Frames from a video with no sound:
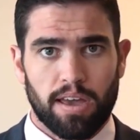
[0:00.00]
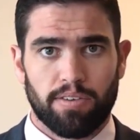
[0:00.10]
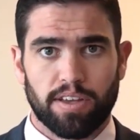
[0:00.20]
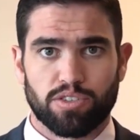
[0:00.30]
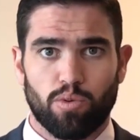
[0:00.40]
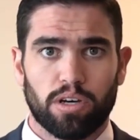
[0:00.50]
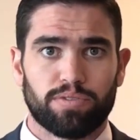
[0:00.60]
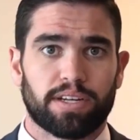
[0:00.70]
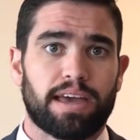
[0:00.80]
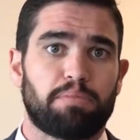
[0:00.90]
If there's a
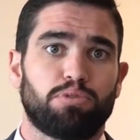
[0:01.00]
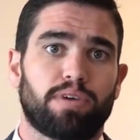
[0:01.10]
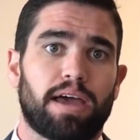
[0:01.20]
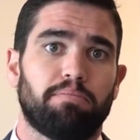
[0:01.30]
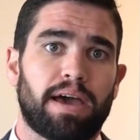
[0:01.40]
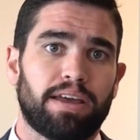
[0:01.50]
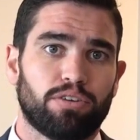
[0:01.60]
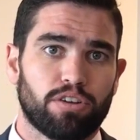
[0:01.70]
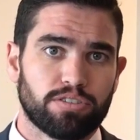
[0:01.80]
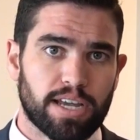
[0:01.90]
relevant capital gain made
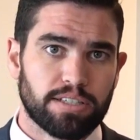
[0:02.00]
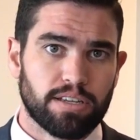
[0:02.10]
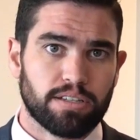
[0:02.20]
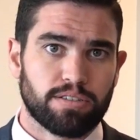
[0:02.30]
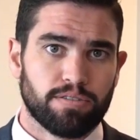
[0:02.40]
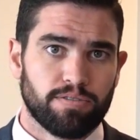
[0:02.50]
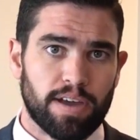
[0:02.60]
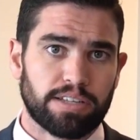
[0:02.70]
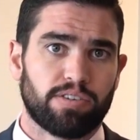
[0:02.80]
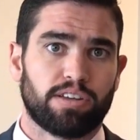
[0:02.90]
on those assets,
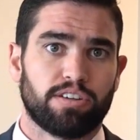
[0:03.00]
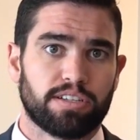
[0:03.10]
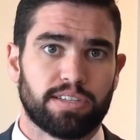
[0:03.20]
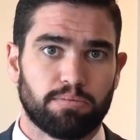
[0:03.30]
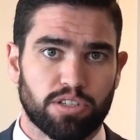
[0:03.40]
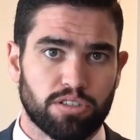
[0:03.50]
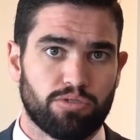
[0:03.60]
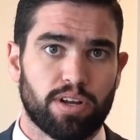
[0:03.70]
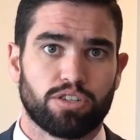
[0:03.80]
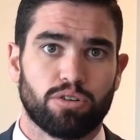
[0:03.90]
factoring in the exemption
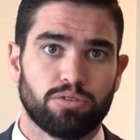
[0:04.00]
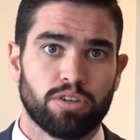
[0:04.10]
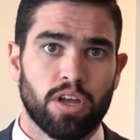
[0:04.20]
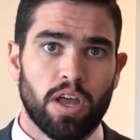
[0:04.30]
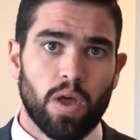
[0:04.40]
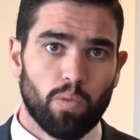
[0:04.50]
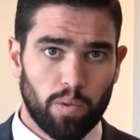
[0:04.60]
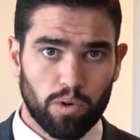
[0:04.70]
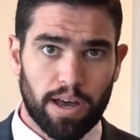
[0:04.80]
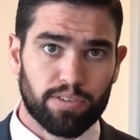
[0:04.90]
thresholds, we
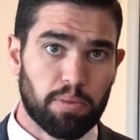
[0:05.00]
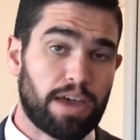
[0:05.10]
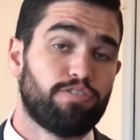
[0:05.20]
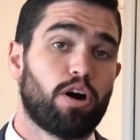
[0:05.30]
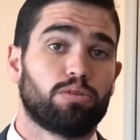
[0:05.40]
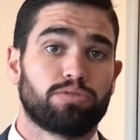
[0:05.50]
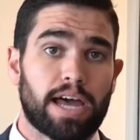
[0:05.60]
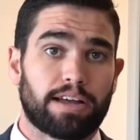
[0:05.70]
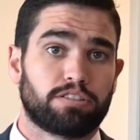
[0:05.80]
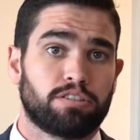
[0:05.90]
will have to pay a final
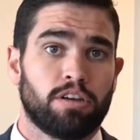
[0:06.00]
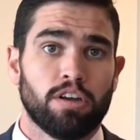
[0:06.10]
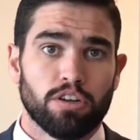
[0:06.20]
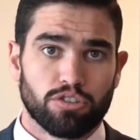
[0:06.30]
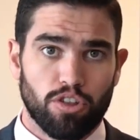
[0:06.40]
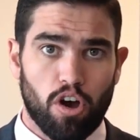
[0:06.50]
tax to the